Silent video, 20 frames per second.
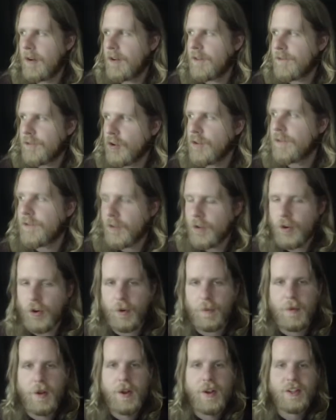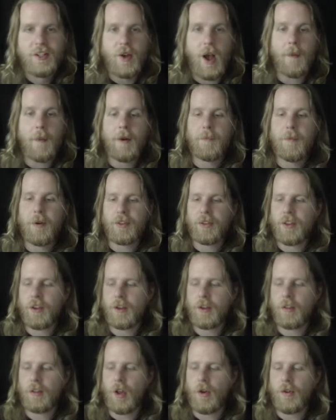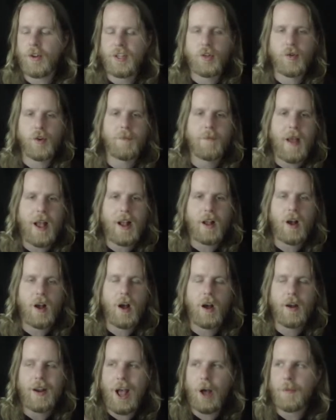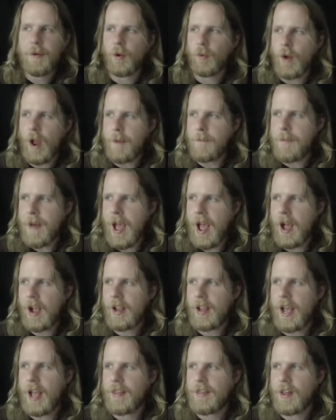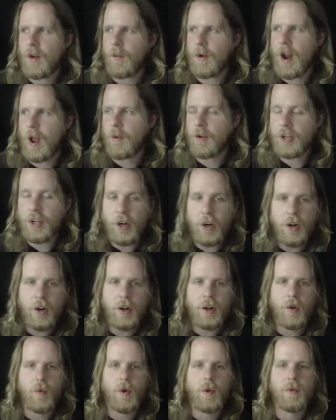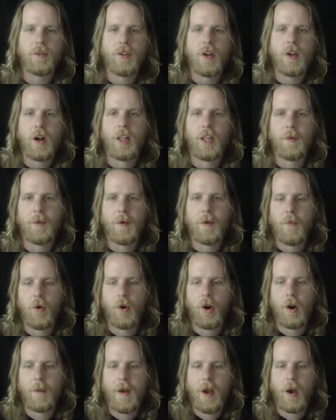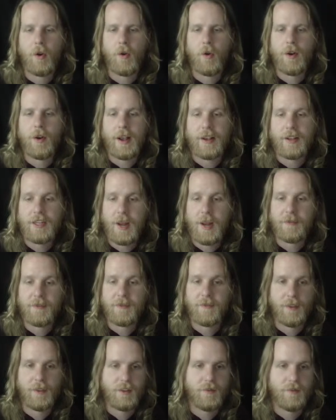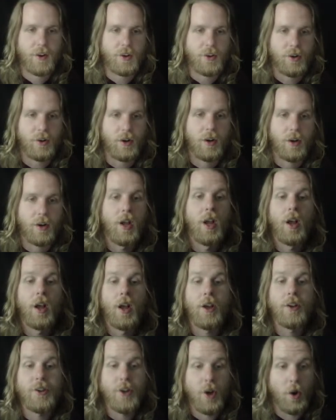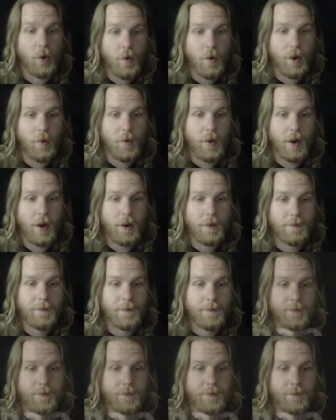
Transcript: Vroom, vroom. So I'm going to put the loading screen back on. I'll be right back. And then when I return, we will talk a little bit more about next steps for this adventure. Don't go anywhere.